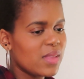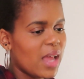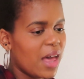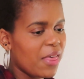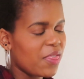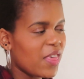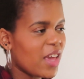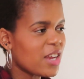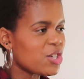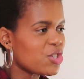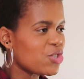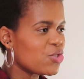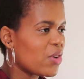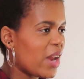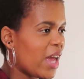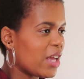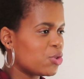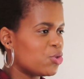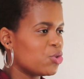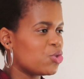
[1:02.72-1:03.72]
nothing
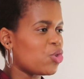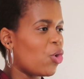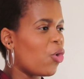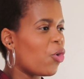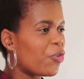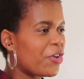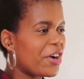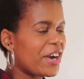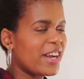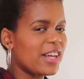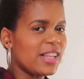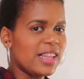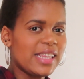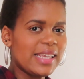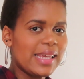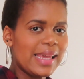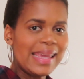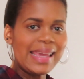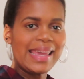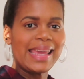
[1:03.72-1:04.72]
too like
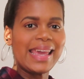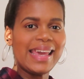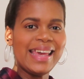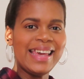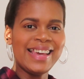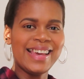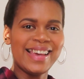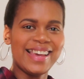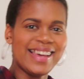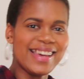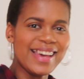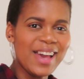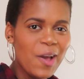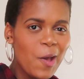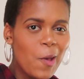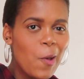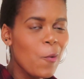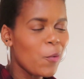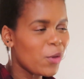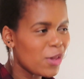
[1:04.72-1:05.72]
tutorial-y
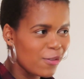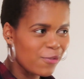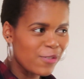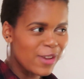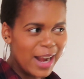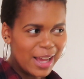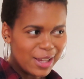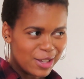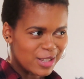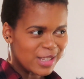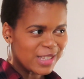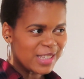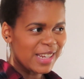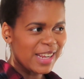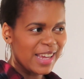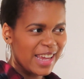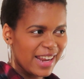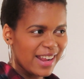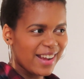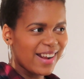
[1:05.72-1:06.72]
where you feel like
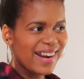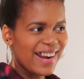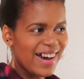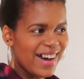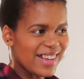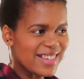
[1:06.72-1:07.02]
you're sitting in a